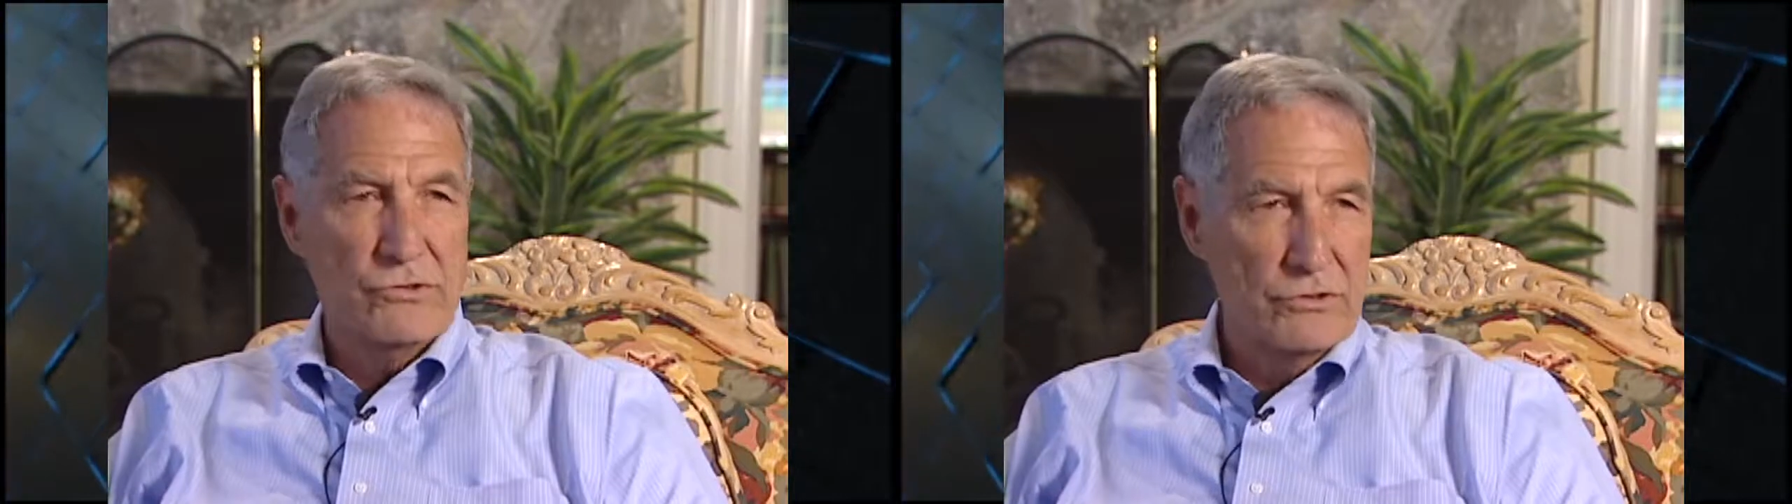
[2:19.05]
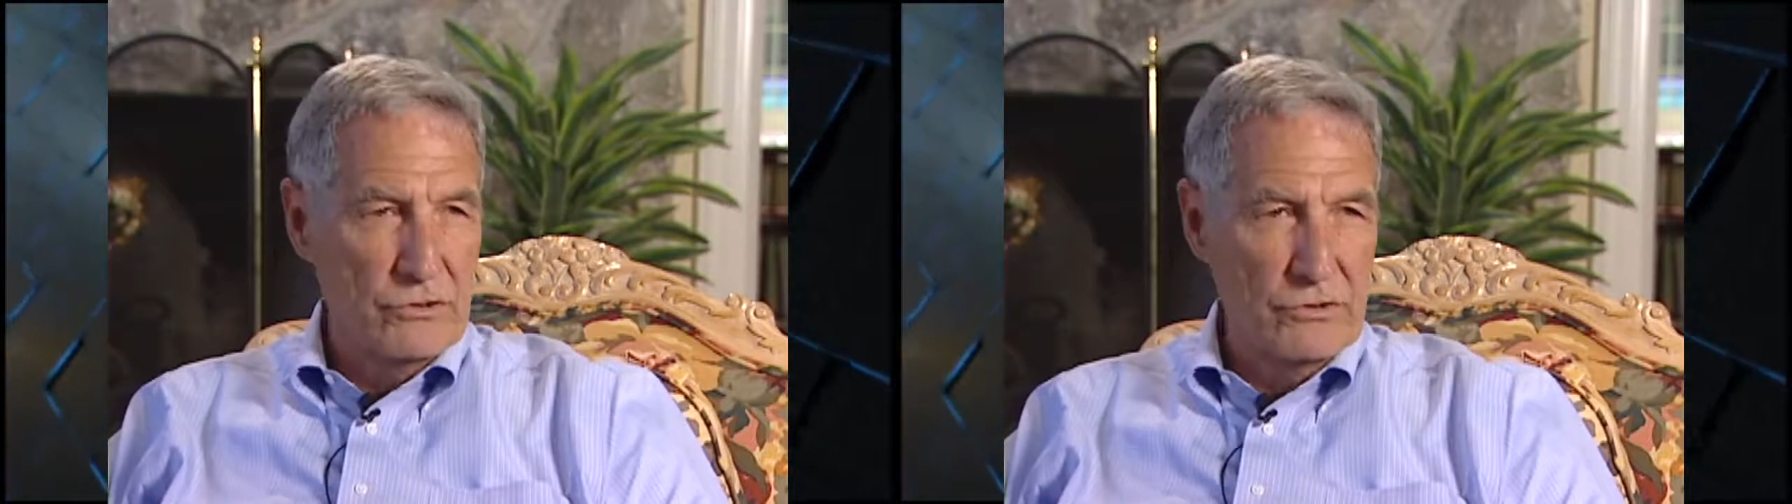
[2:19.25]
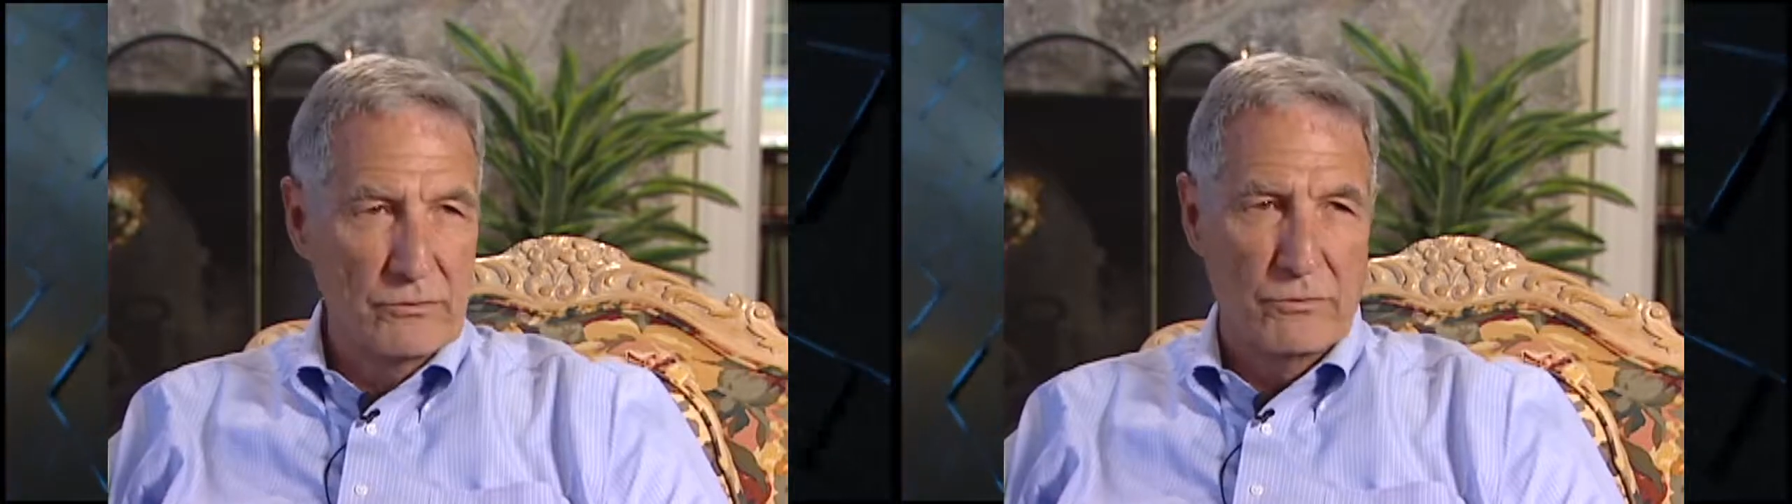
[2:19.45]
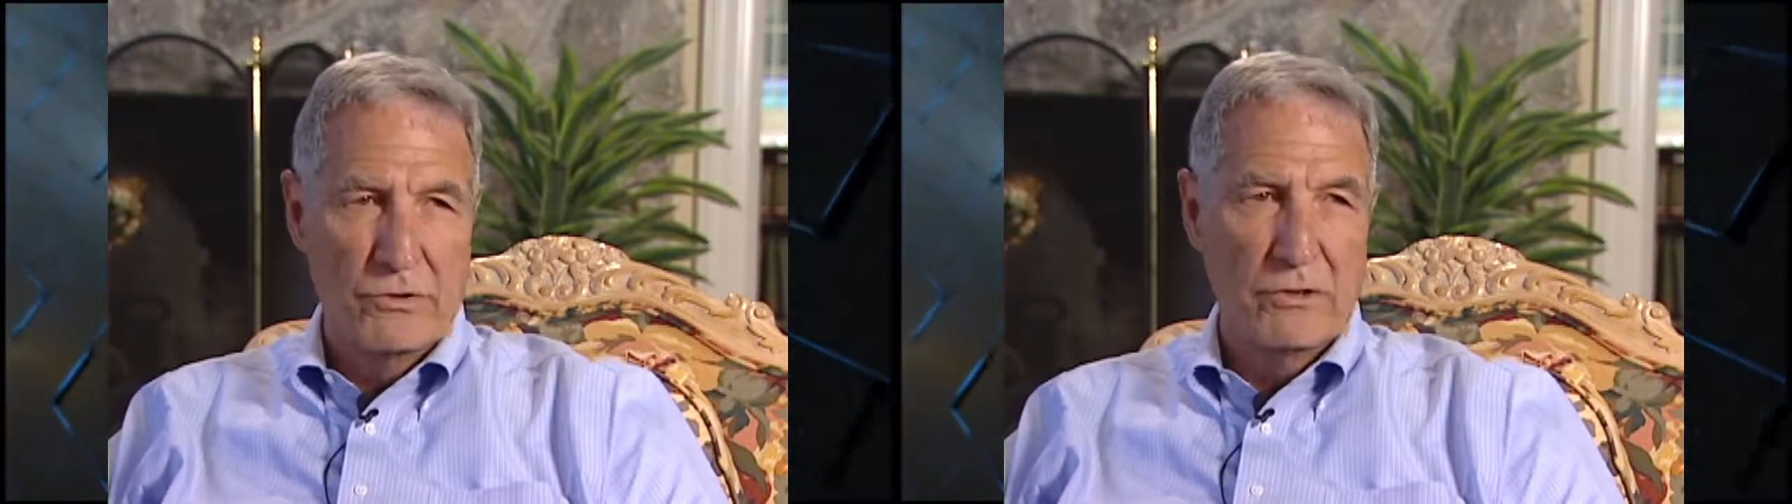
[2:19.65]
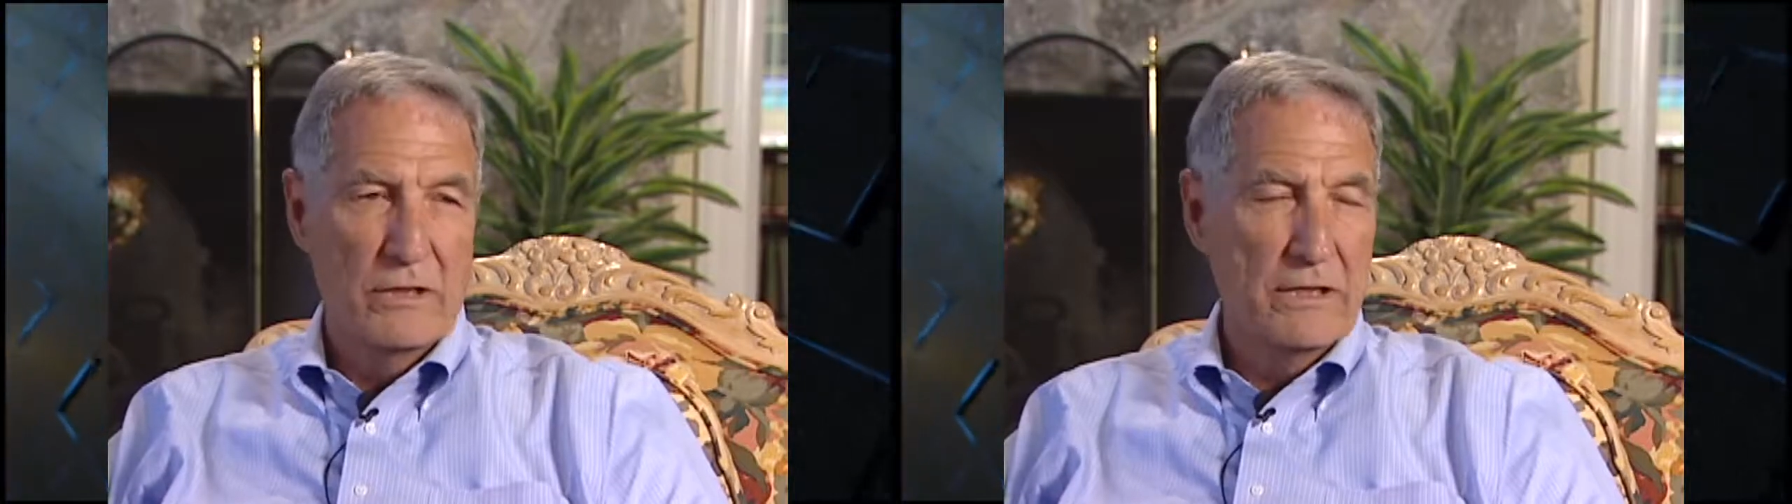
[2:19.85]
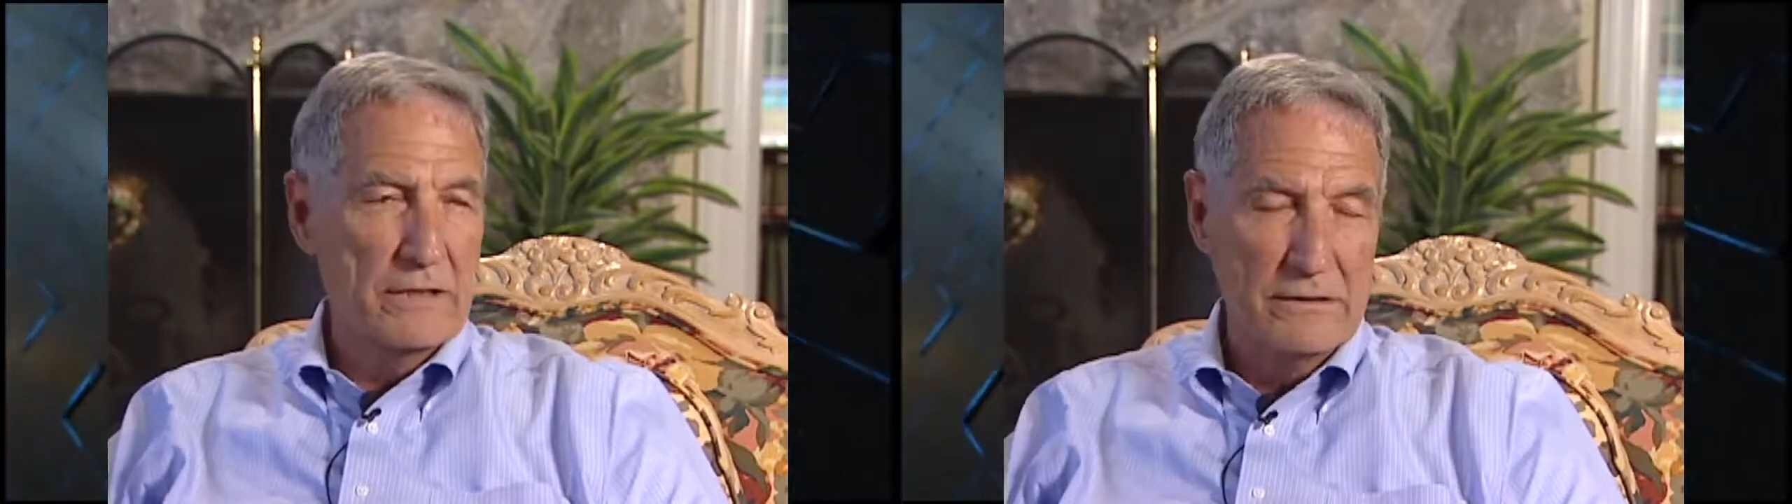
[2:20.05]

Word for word: to do tomorrow.